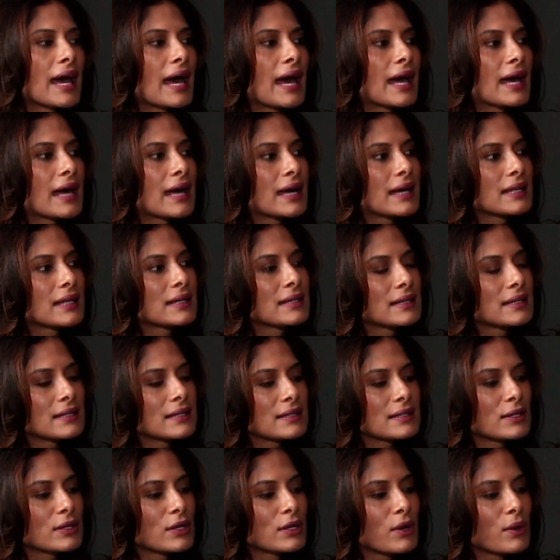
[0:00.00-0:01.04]
And,
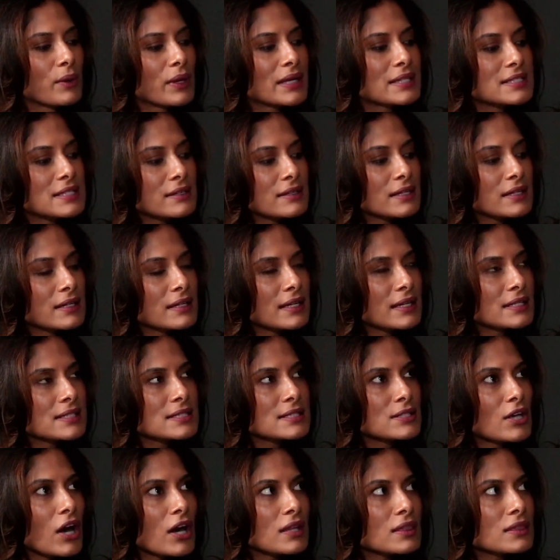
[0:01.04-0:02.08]

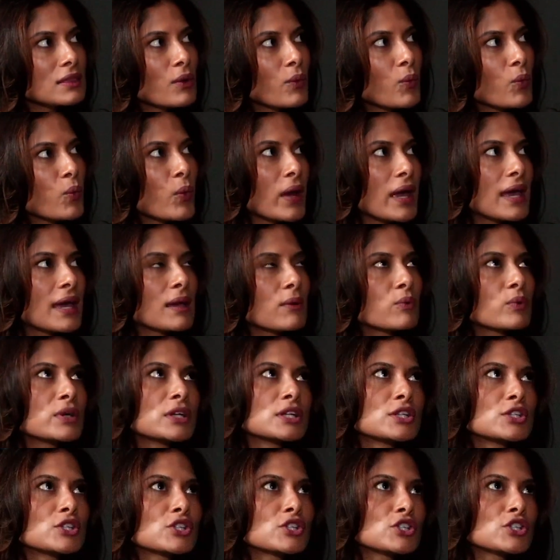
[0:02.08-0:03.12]
it's not the way
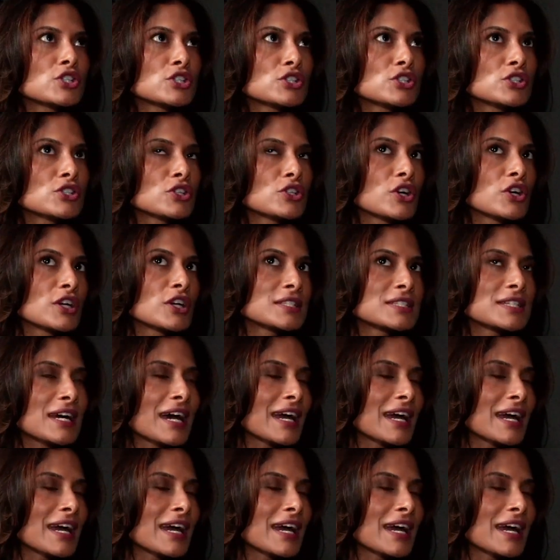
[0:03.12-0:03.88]
we should.